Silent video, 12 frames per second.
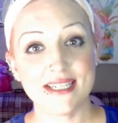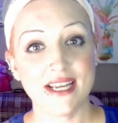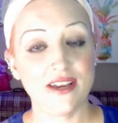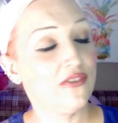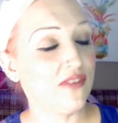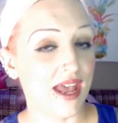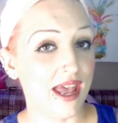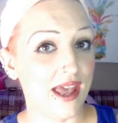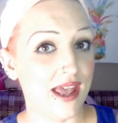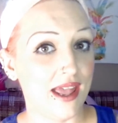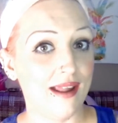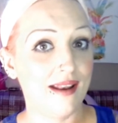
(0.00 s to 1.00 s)
Tiff,
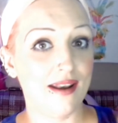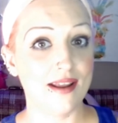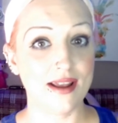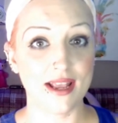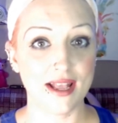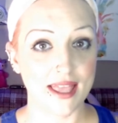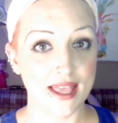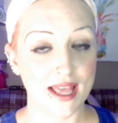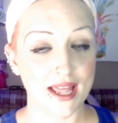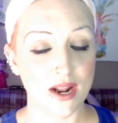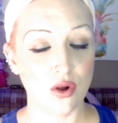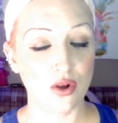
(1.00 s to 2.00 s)
and
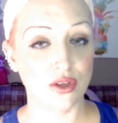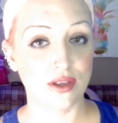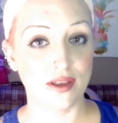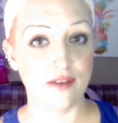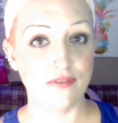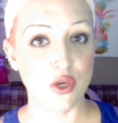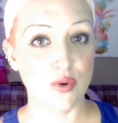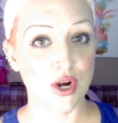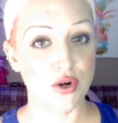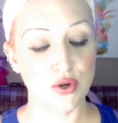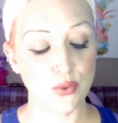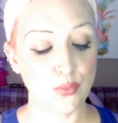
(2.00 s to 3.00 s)
if you
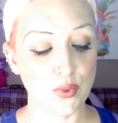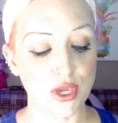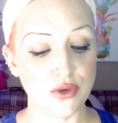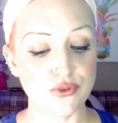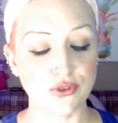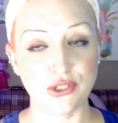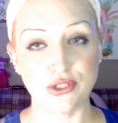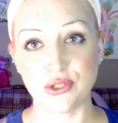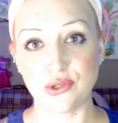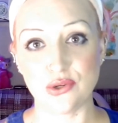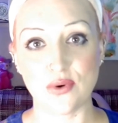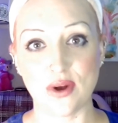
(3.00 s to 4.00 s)
are new, we usually
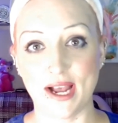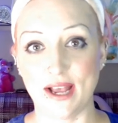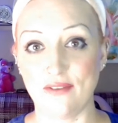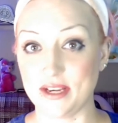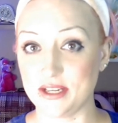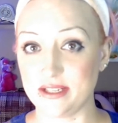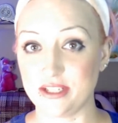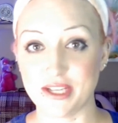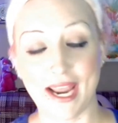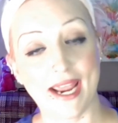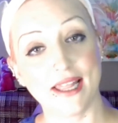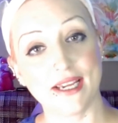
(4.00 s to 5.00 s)
do vintage
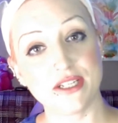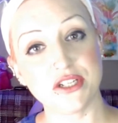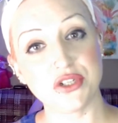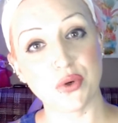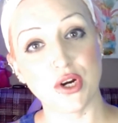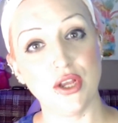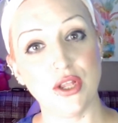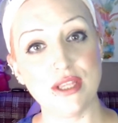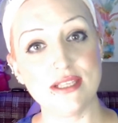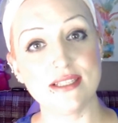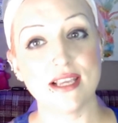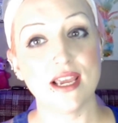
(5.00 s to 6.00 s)
styling tutorials.